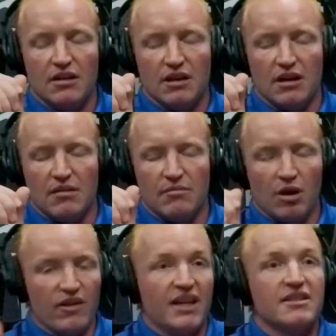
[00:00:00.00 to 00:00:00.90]

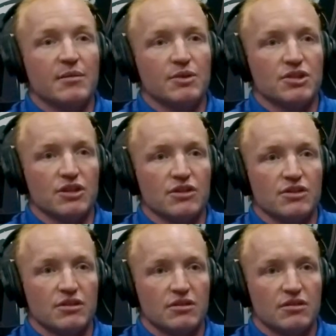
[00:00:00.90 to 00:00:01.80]
all the
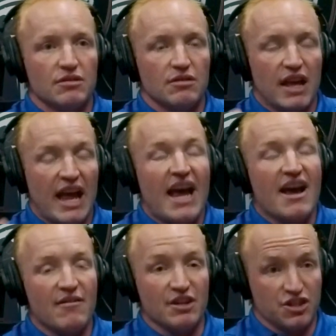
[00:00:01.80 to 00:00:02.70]
extinguishers
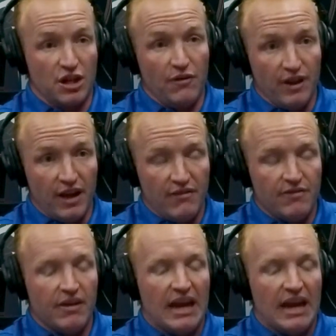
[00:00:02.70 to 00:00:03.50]
have a shelf life,